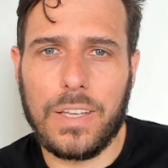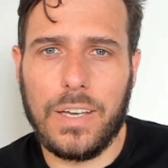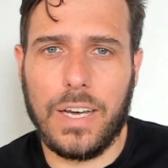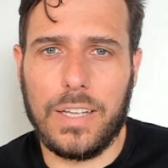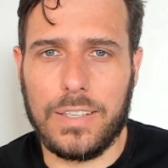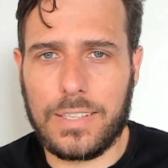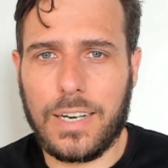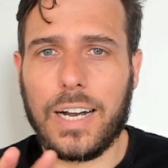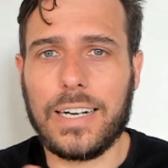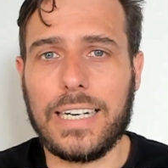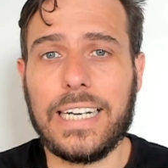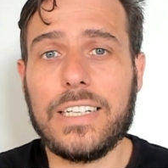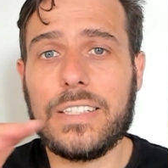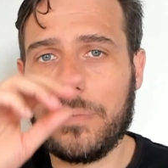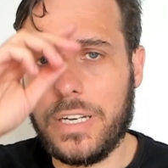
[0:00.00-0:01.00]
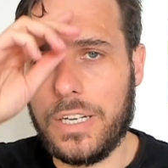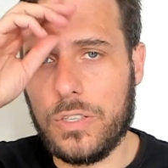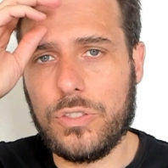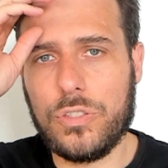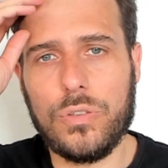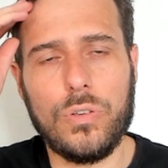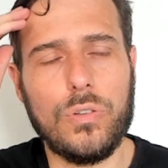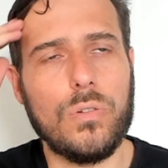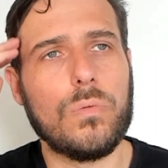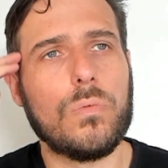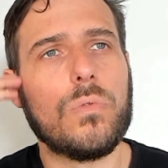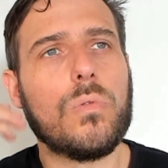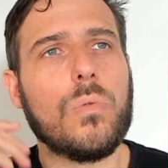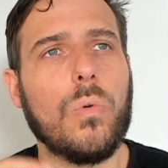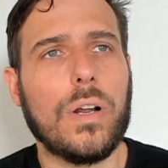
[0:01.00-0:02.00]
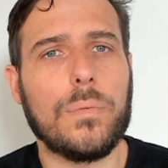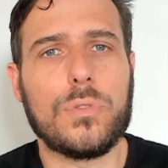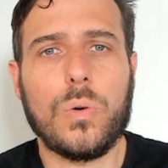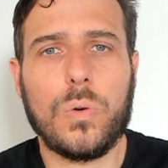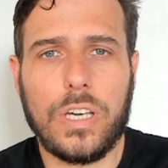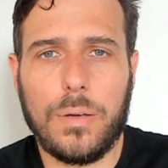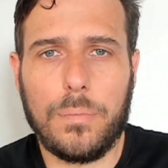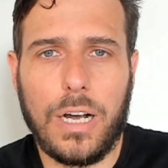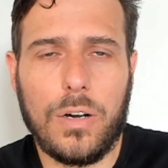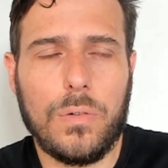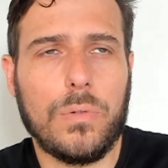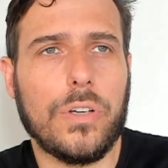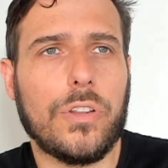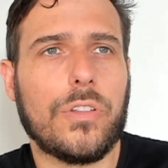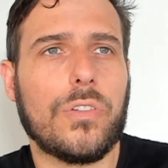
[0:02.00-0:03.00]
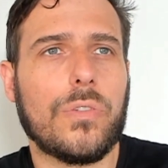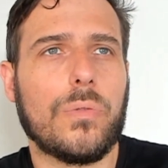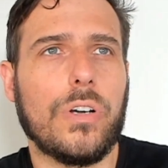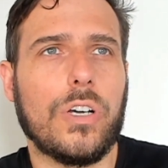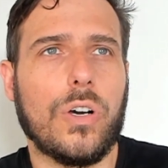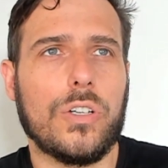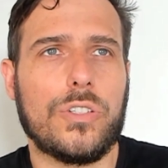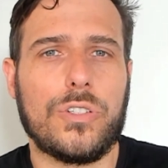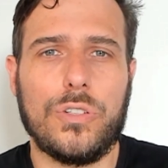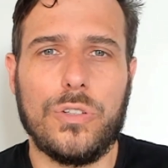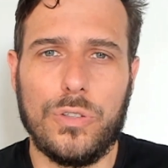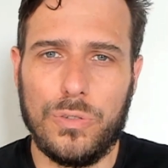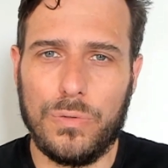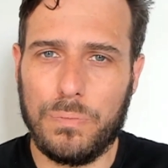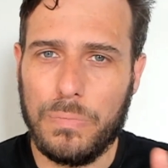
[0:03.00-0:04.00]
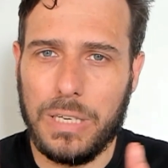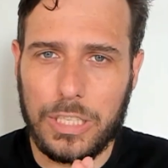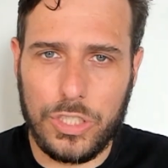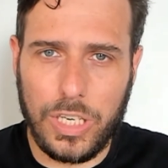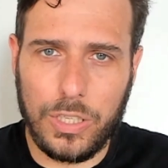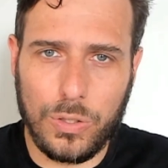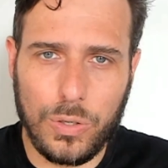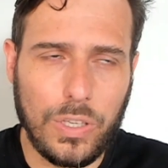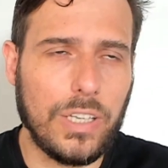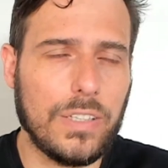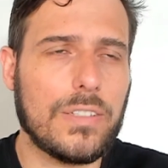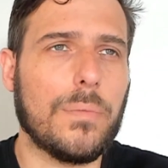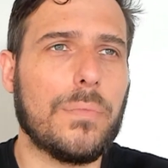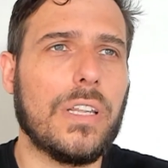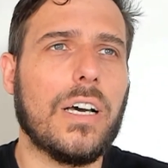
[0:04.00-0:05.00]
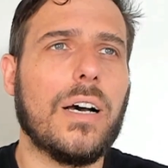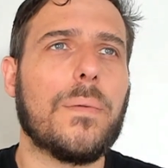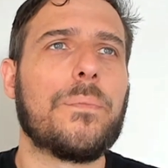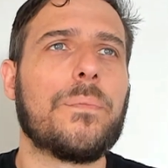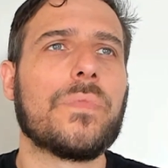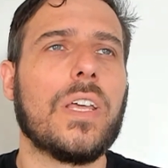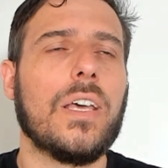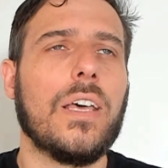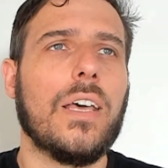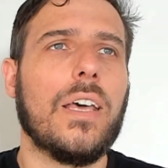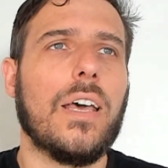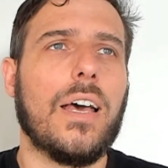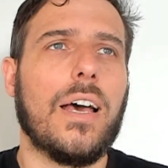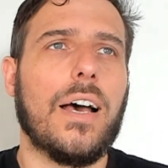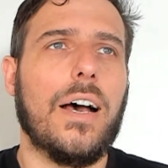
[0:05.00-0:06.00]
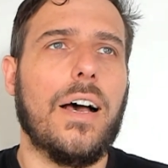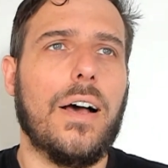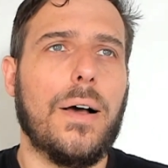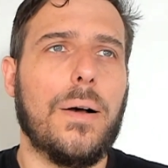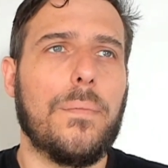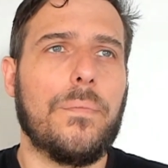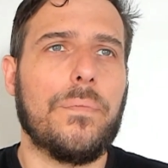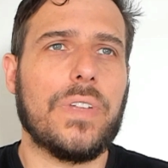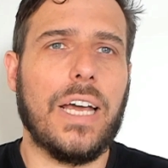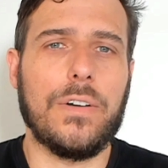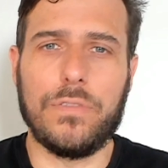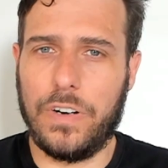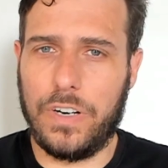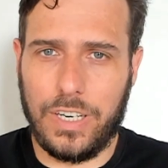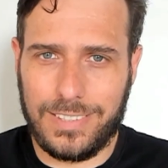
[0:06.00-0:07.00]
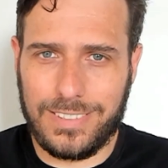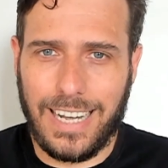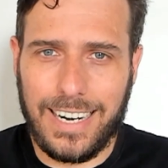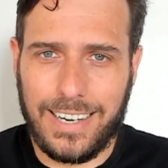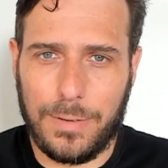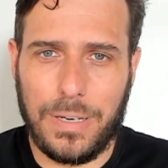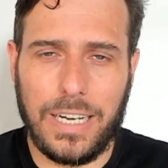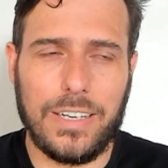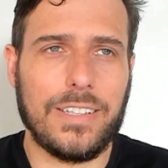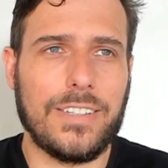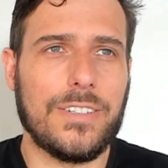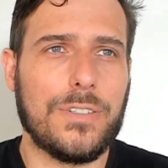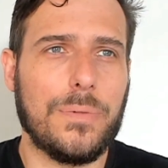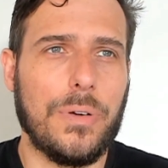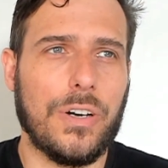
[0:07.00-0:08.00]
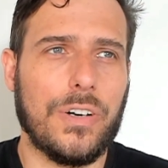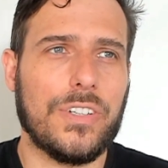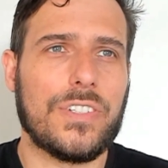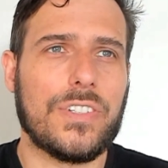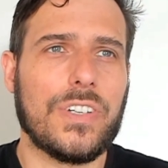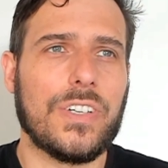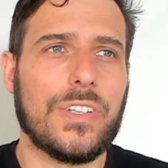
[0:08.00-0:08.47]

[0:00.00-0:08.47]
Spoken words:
And this kind of leads me into what I'm talking about with regards to me and Jen cooking something up, and very excited about it, to be honest.